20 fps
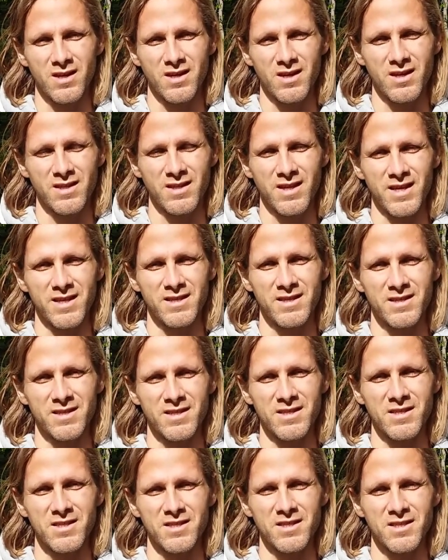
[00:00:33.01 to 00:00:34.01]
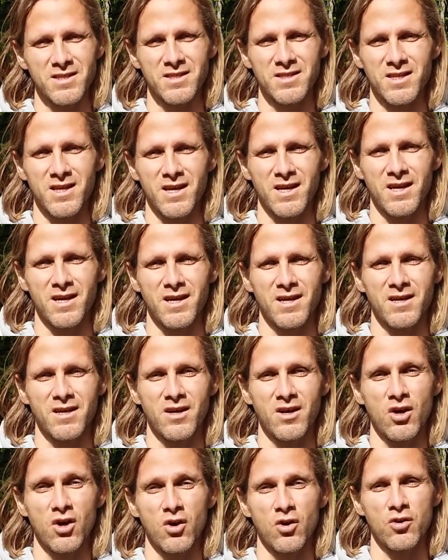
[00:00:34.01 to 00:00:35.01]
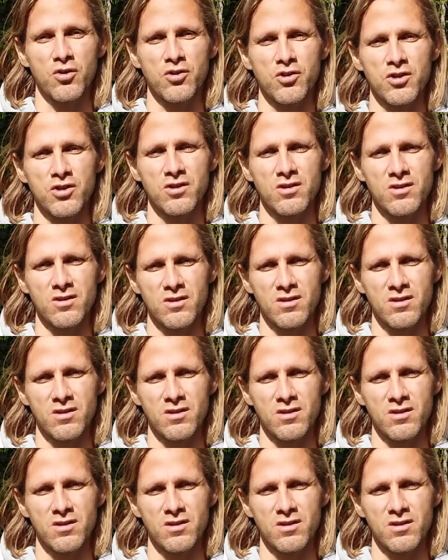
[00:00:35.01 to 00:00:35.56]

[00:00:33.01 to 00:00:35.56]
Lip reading: and this is onion,